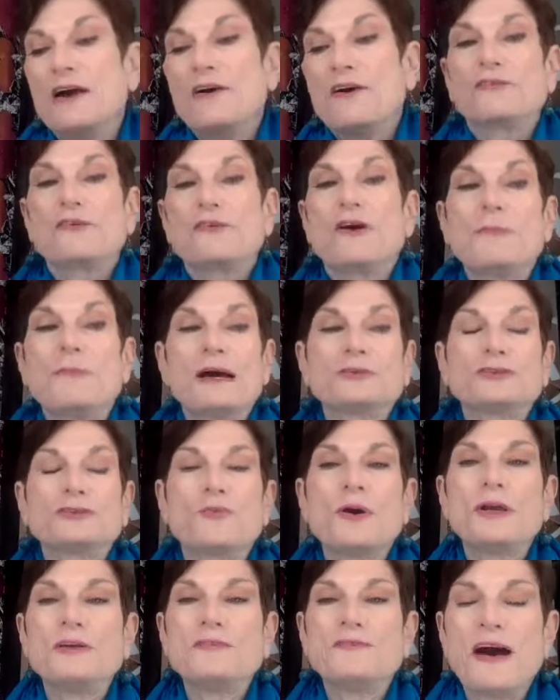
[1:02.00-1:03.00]
for about
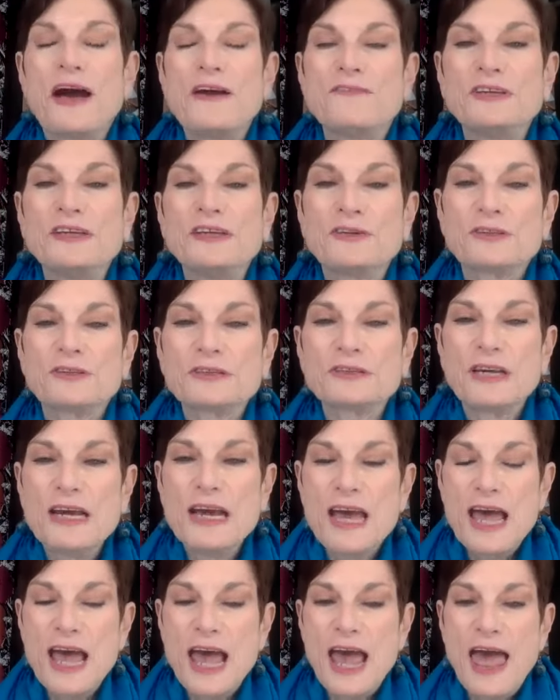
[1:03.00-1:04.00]
25 years,
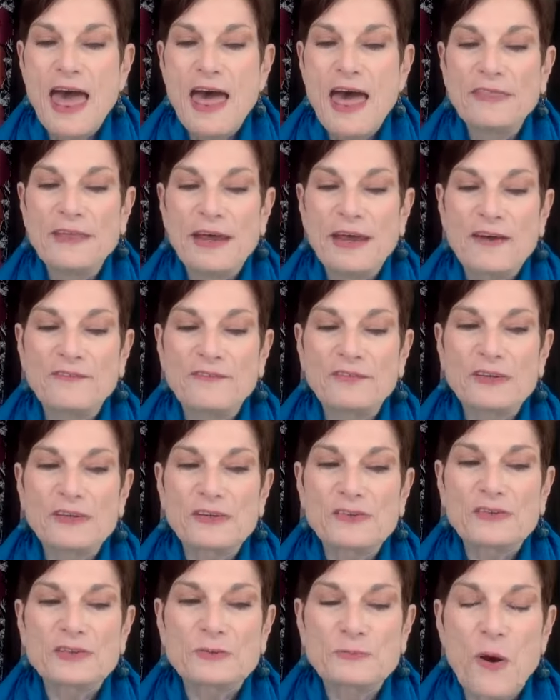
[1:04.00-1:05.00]
and that I've
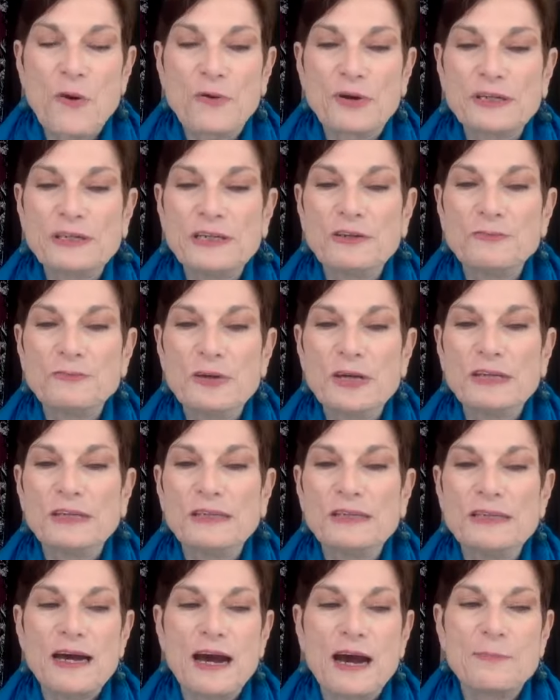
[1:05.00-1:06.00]
spoken and
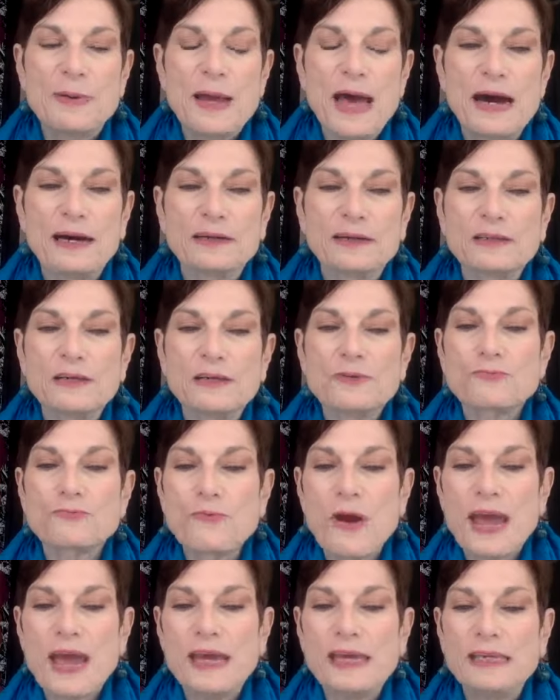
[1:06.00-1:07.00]
written about
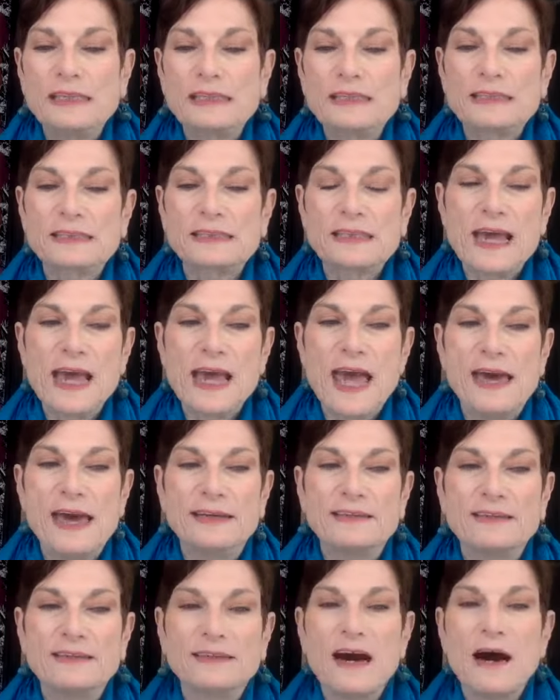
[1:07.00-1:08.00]
race,
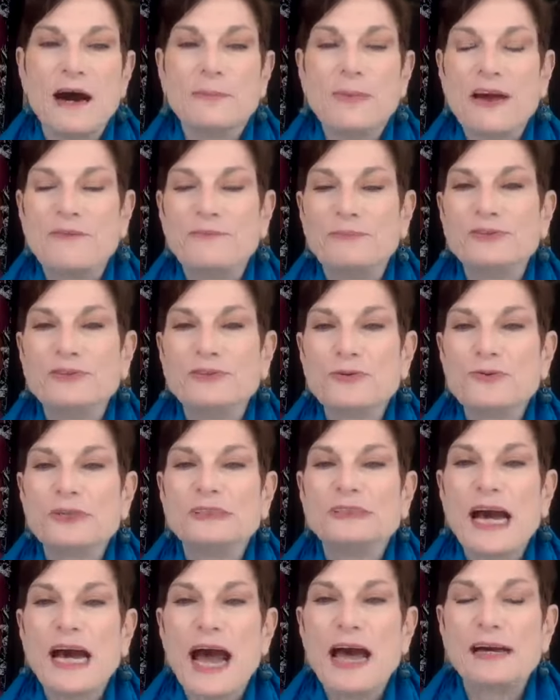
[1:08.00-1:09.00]
and um, I've been
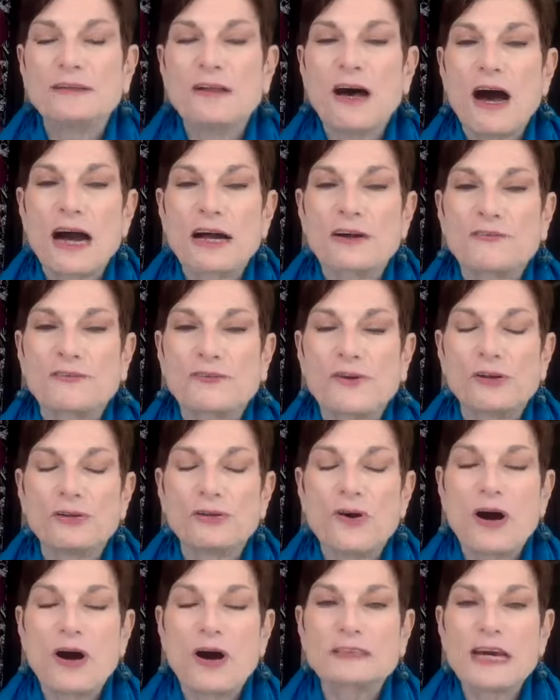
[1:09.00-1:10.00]
doing dialogue for a
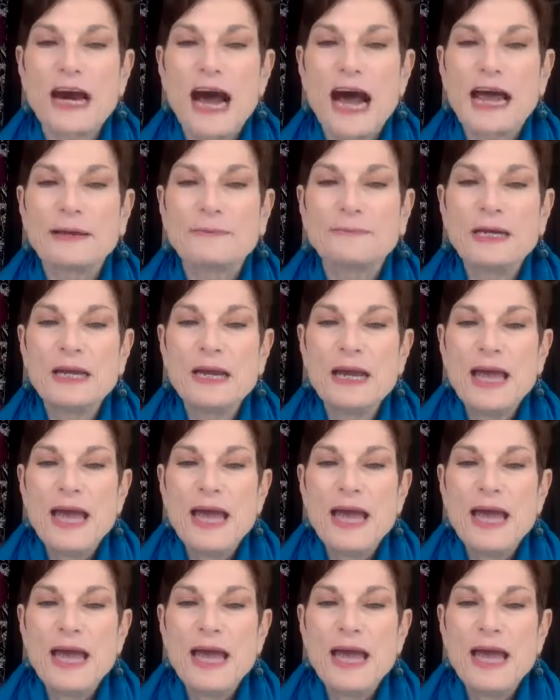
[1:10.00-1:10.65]
long time.